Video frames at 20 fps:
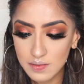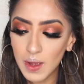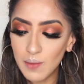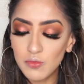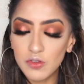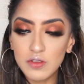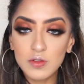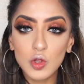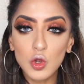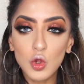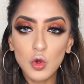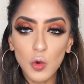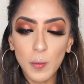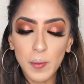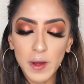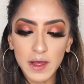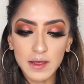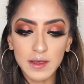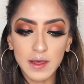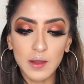I'm just going to go
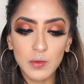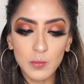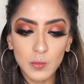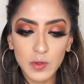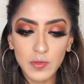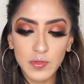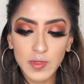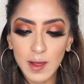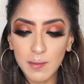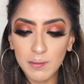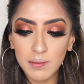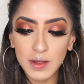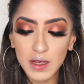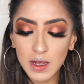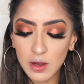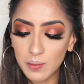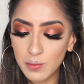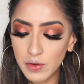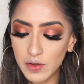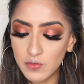back in with that
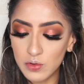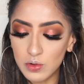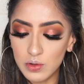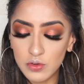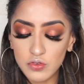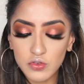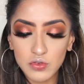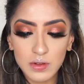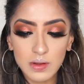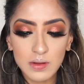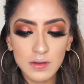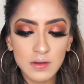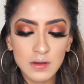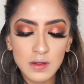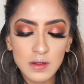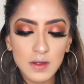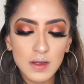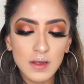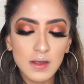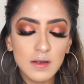Makeup Revolution
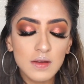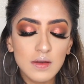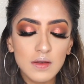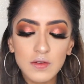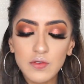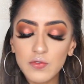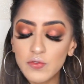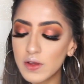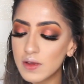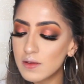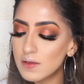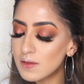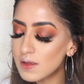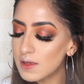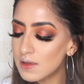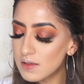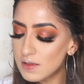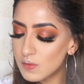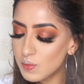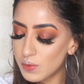
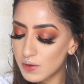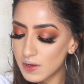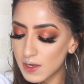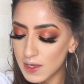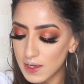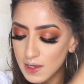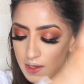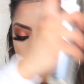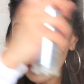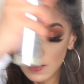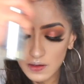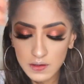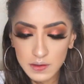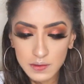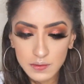fixing spray.